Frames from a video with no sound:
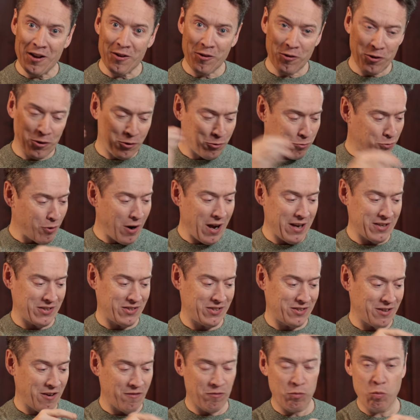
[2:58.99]

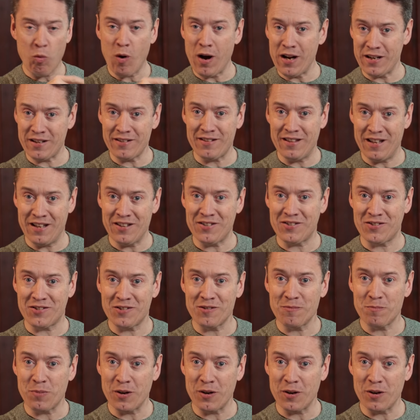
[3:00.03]
thrust of what this